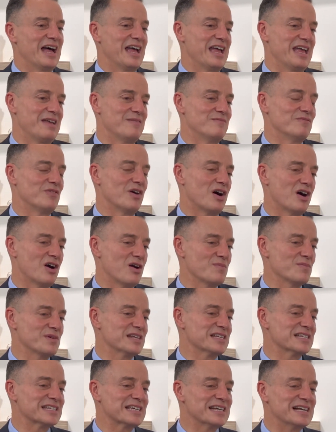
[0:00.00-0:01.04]

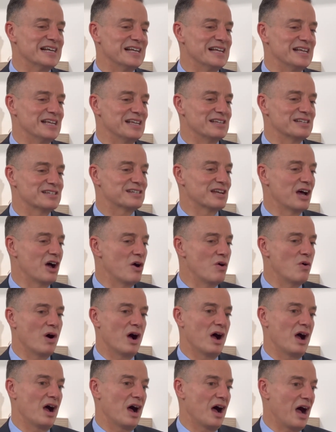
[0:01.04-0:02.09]
environment.
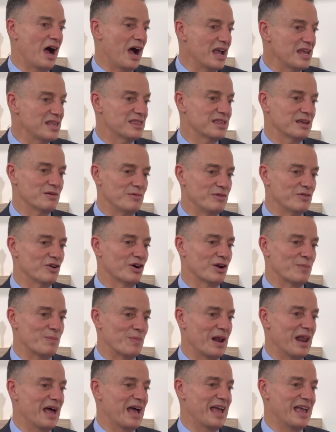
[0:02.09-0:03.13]
So I think we've got to
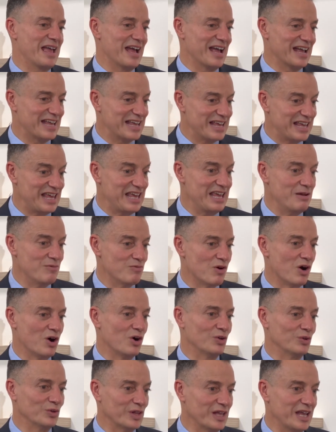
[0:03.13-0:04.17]
play a key
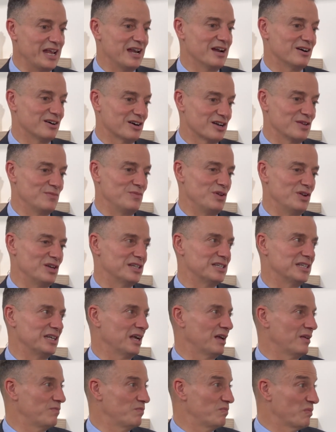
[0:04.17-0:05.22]
role in our
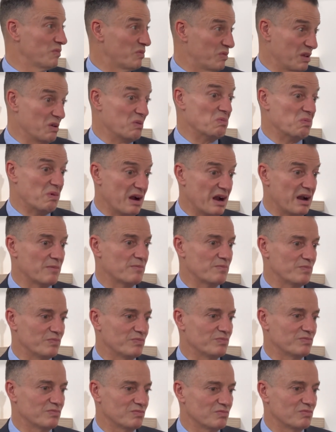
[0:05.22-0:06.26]
community. I think we're
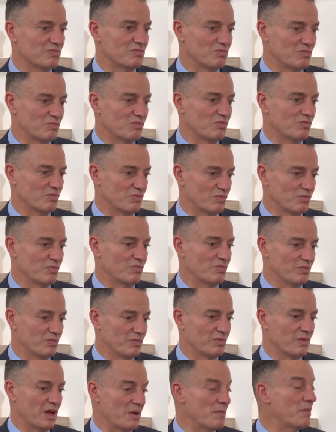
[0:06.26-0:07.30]

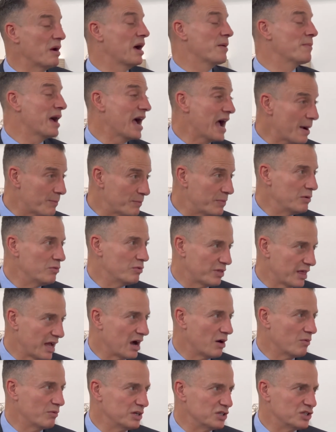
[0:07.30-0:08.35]
I'm happy with
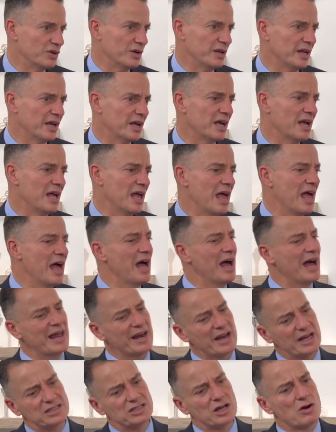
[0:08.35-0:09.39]
how we're doing it.
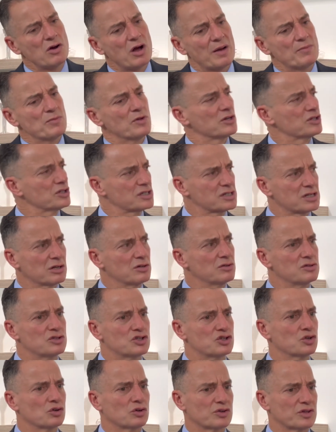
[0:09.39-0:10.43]
And I'm not so
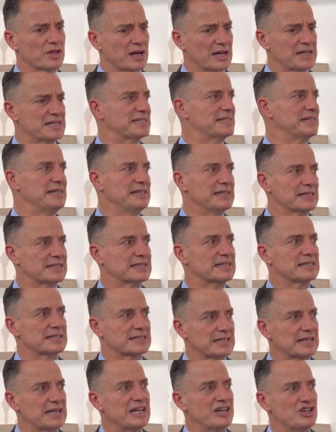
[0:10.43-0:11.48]
sure that I see this
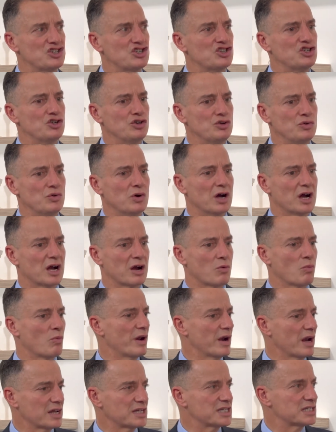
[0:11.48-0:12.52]
as an issue
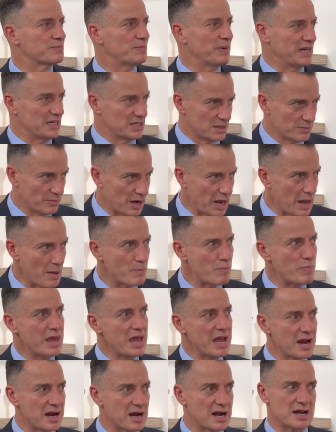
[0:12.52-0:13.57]
when I speak to my
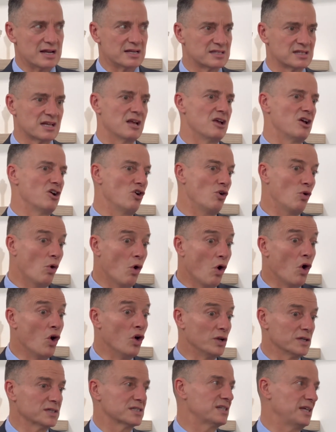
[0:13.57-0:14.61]
peers who
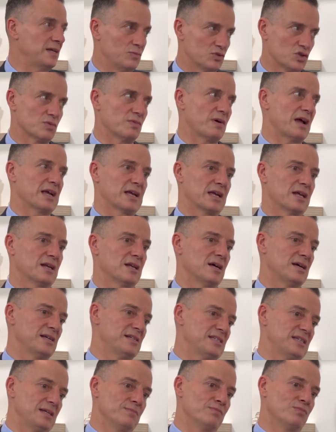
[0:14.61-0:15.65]
all seem to
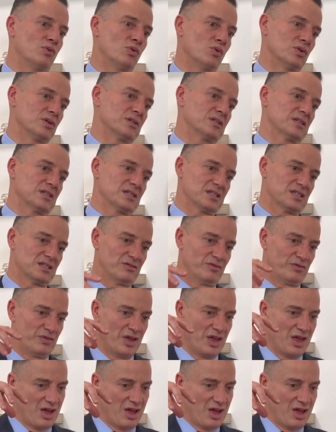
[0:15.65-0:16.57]
recognize the importance of